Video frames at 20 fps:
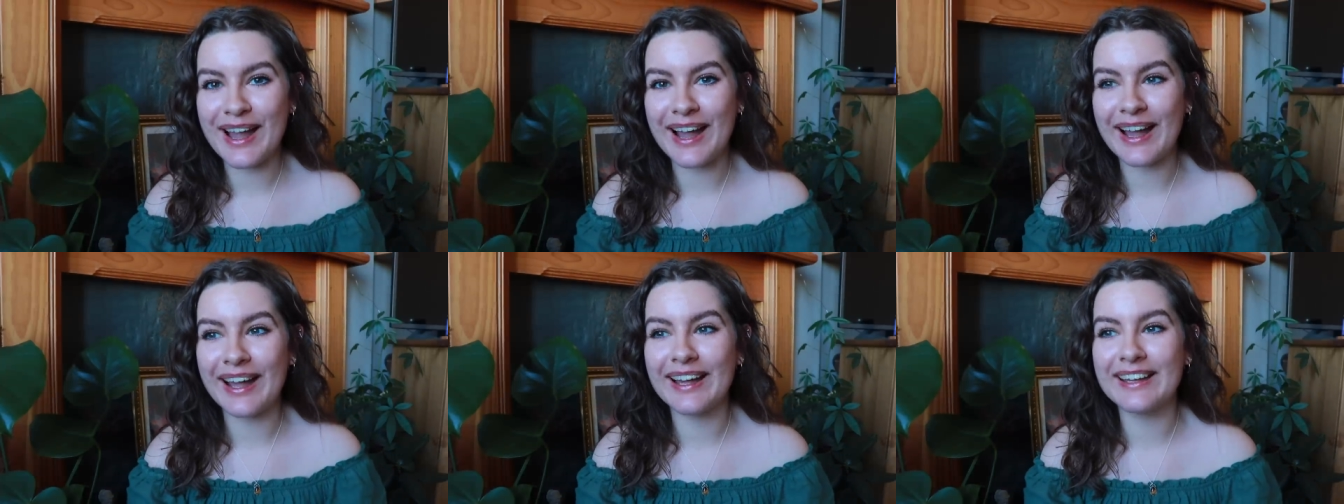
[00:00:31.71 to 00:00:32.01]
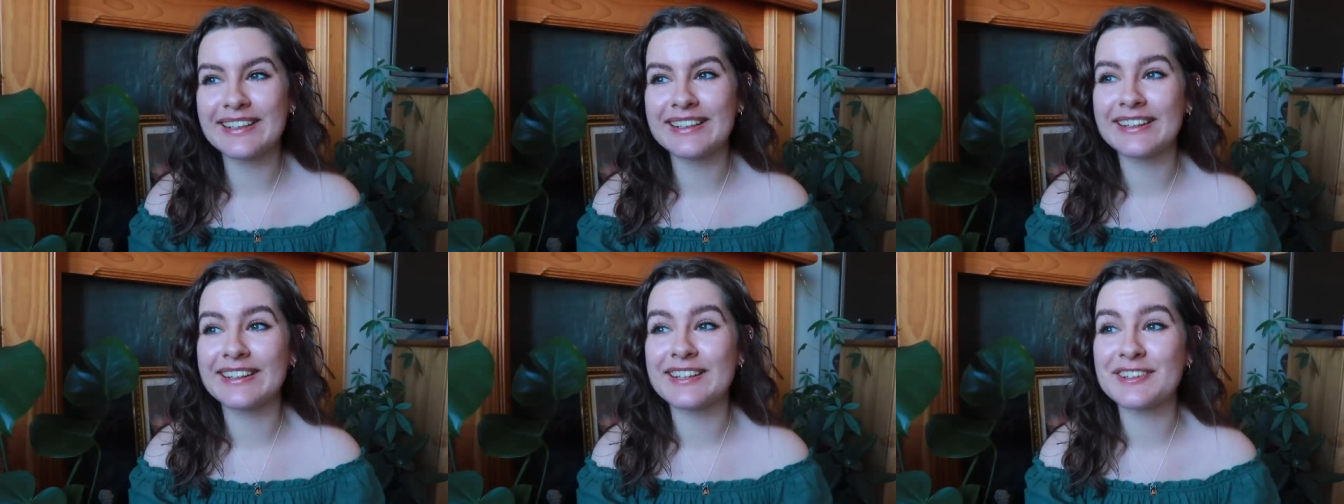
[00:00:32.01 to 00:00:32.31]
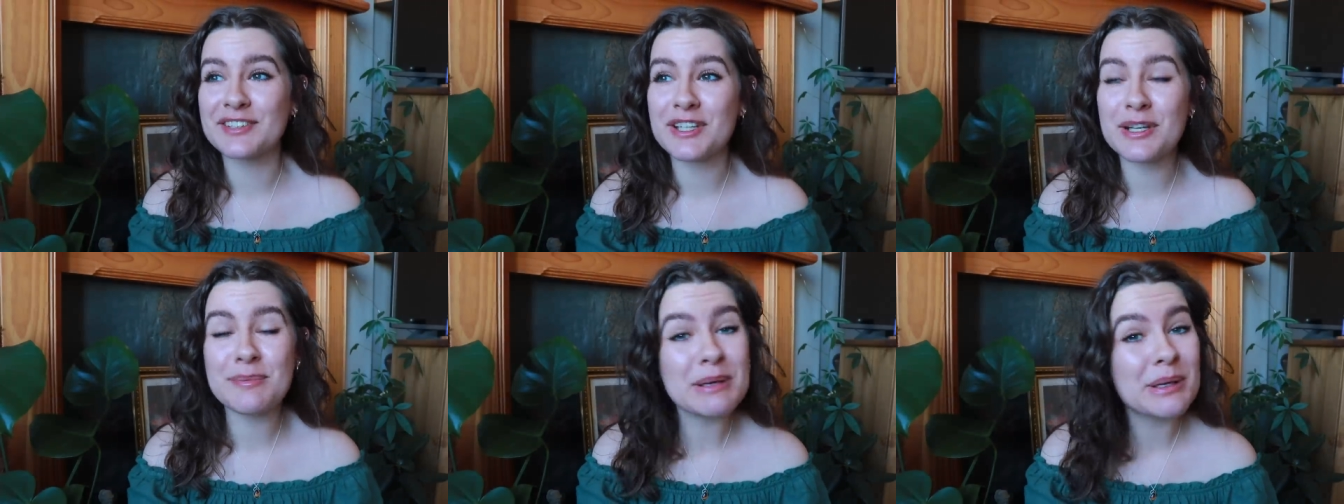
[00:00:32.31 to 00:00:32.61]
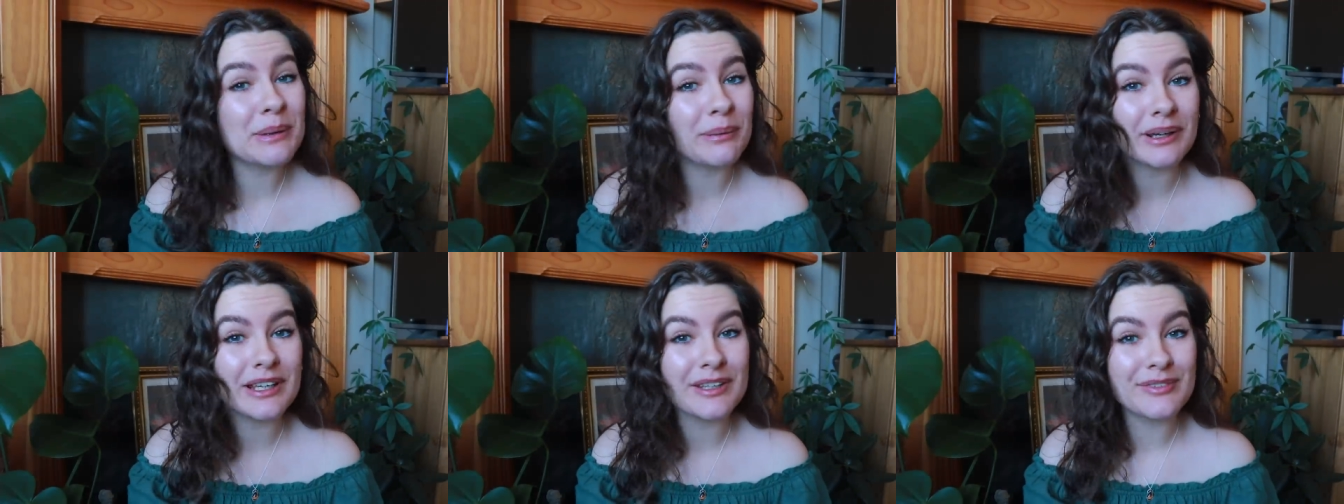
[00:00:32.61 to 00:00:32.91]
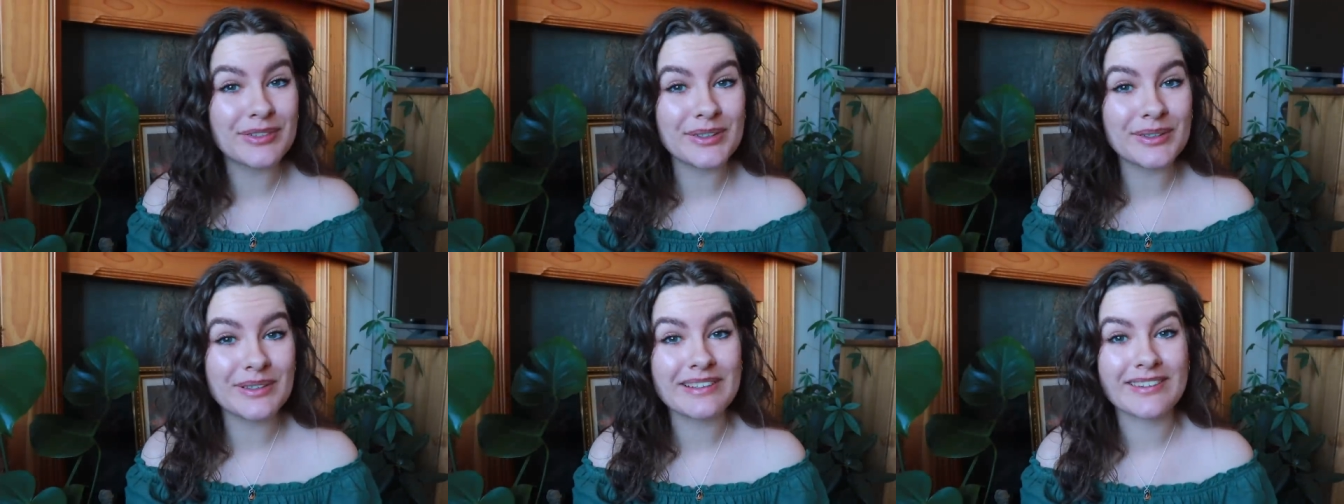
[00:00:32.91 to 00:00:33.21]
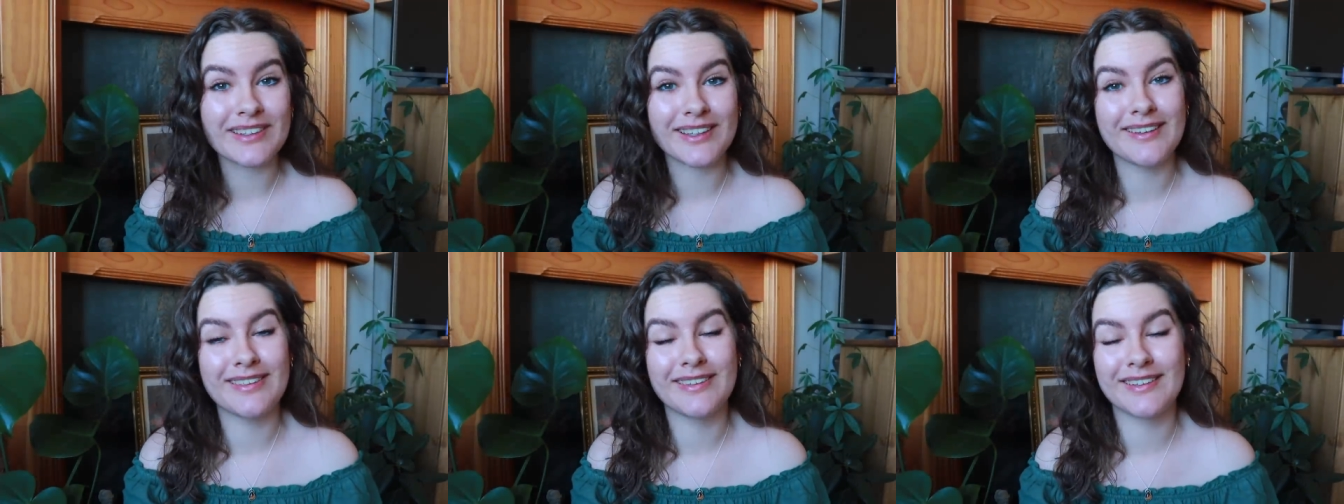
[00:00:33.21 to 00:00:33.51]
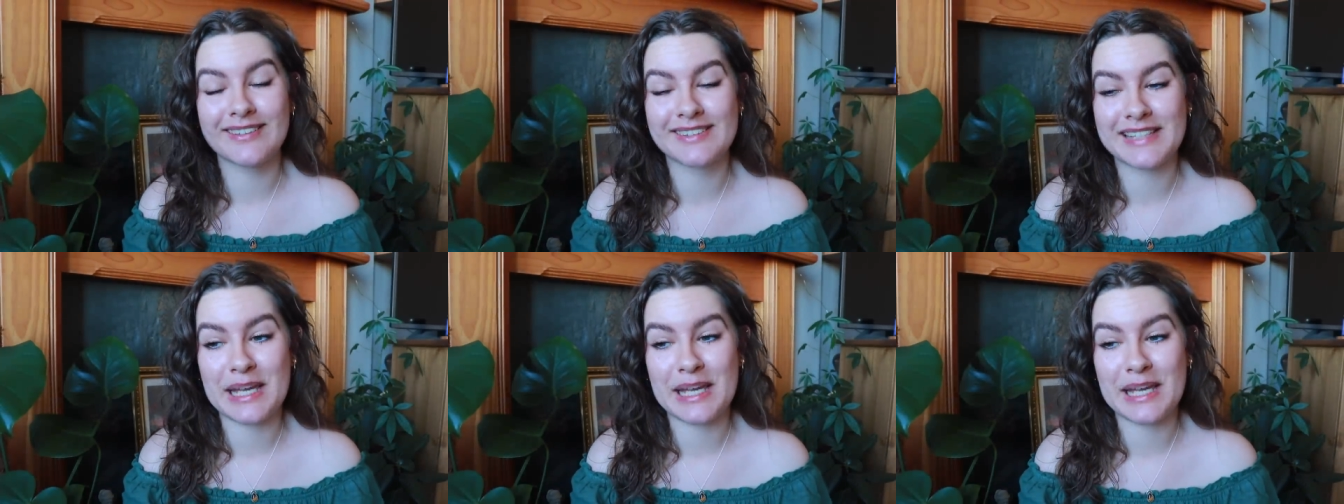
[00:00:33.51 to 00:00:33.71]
and there's going to be quite a few exciting things